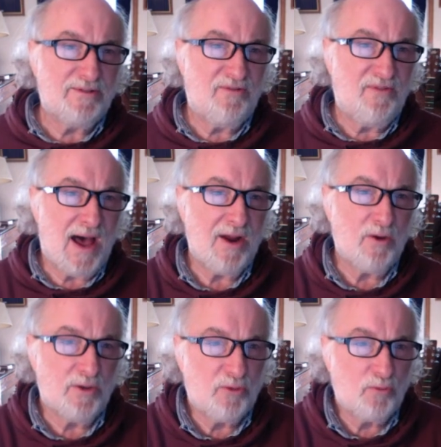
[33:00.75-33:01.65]
of
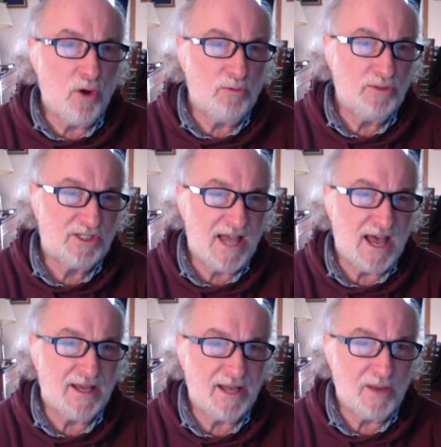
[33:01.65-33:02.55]
fire, a throne
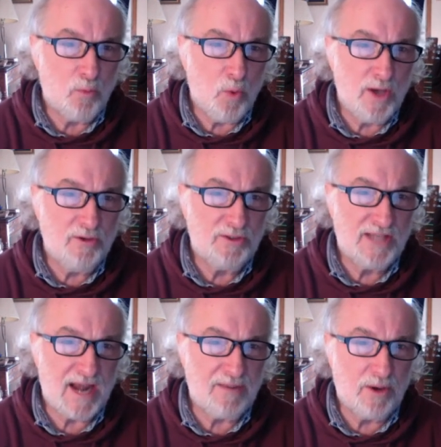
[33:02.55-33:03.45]
set, and one who
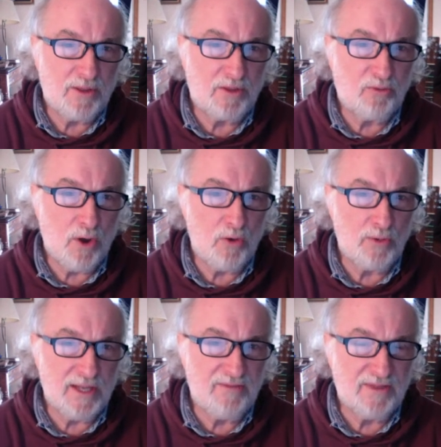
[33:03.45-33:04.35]
sat upon the
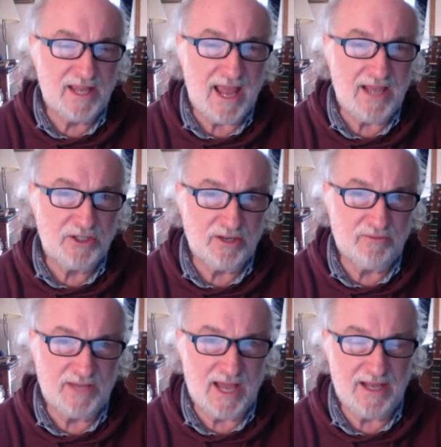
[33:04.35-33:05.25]
throne, even the Ancient
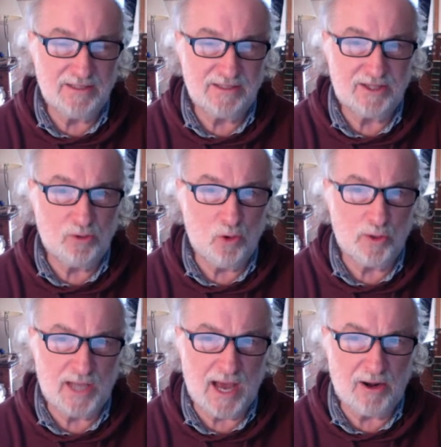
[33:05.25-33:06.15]
of Days, the
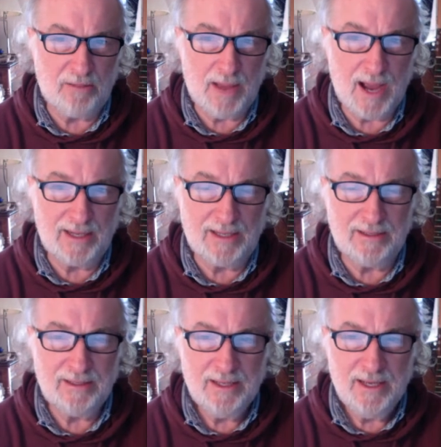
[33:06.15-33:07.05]
Lord God
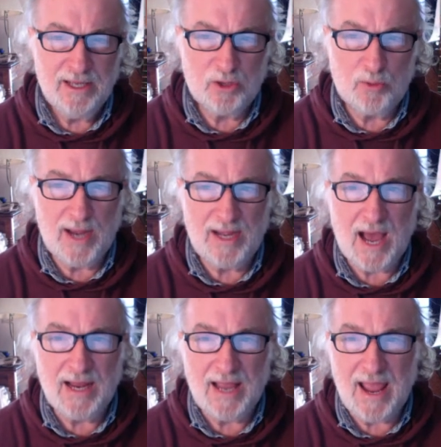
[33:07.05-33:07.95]
Almighty, the great
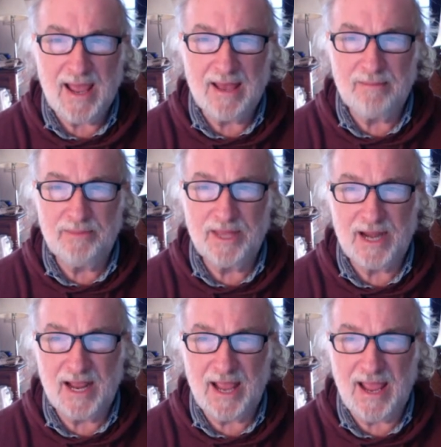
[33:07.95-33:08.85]
I Am that
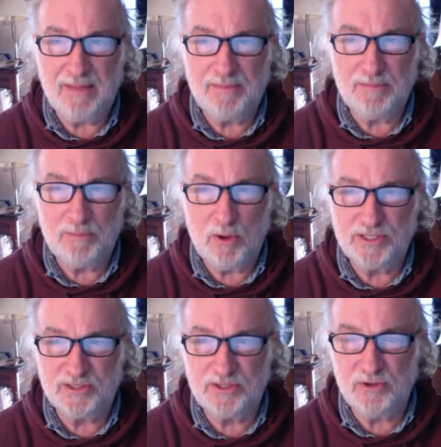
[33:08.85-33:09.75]
I Am that
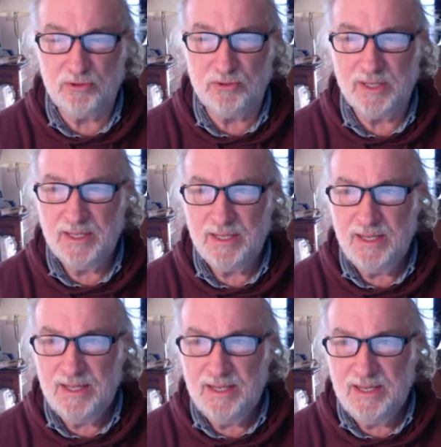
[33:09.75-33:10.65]
Moses knew.
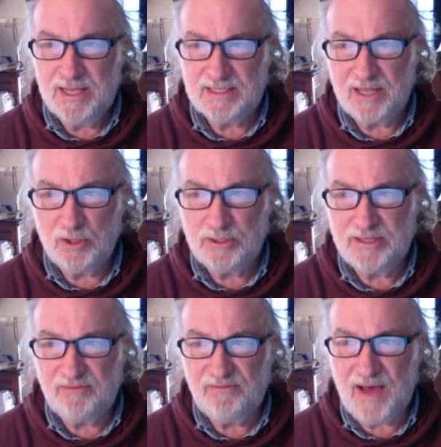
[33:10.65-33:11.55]
As I looked
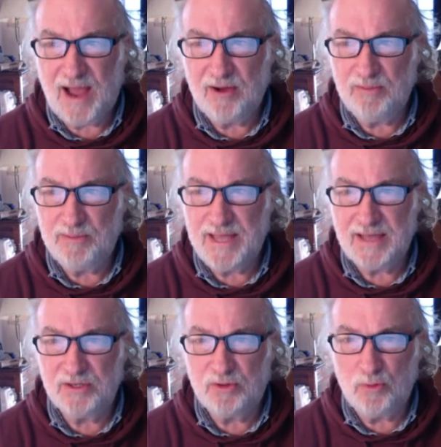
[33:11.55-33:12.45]
at the fire, it
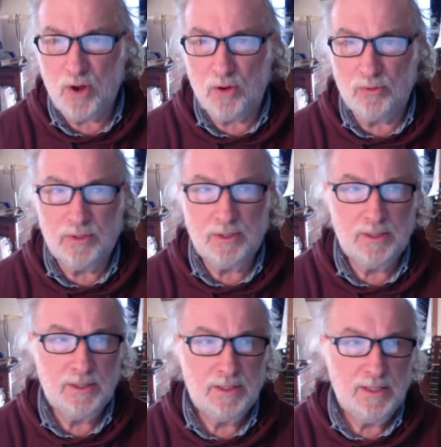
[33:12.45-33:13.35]
began to grow
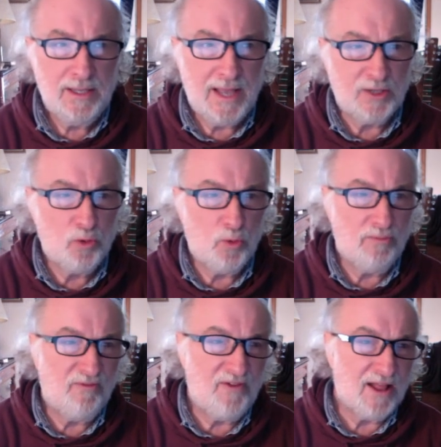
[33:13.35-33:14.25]
and to
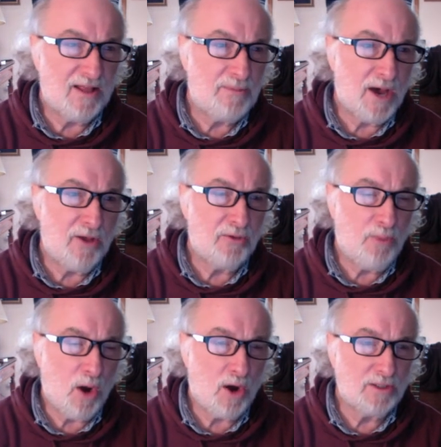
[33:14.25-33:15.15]
envelop other
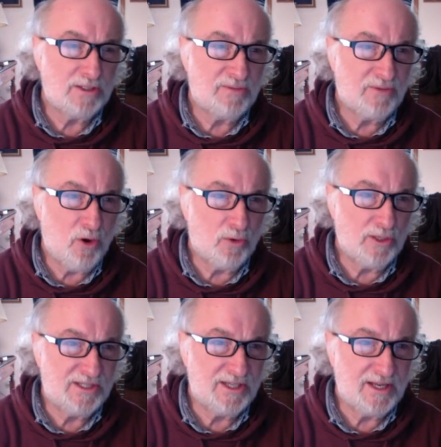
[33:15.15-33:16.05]
parts of the
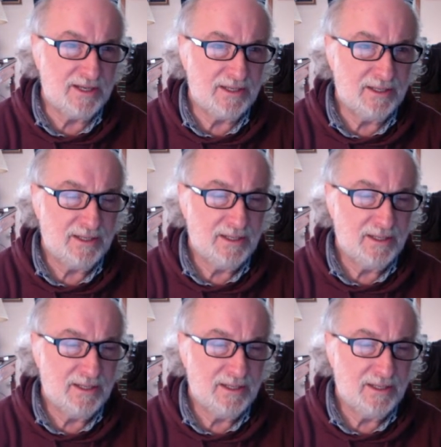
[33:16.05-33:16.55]
holy city.